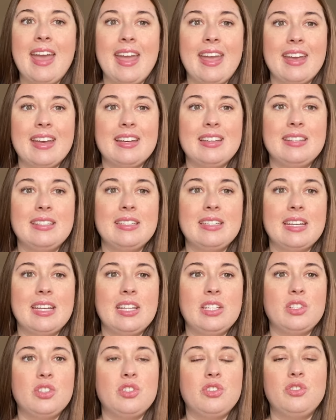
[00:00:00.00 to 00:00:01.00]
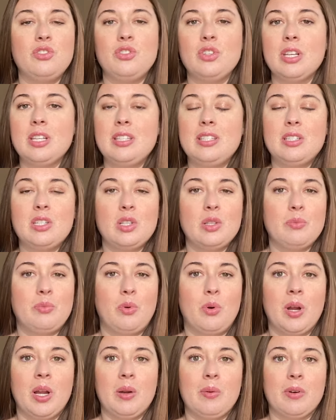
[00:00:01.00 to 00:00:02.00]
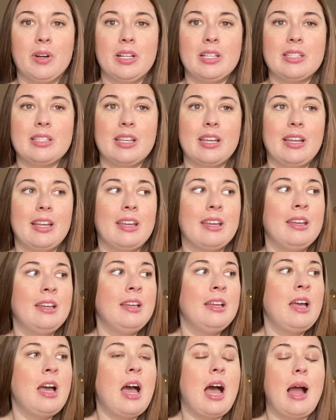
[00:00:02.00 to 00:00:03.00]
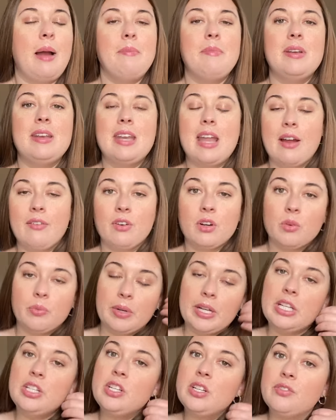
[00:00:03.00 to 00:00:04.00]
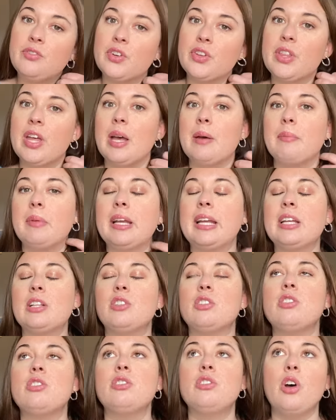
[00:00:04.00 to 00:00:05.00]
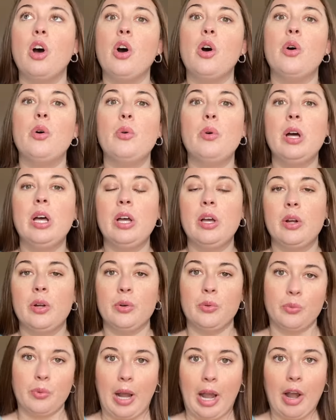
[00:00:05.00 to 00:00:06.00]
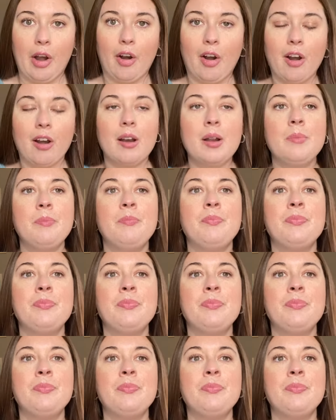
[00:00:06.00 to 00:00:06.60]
And it's just to the point where it's like, I'm never reaching for them. Like, it's so rare.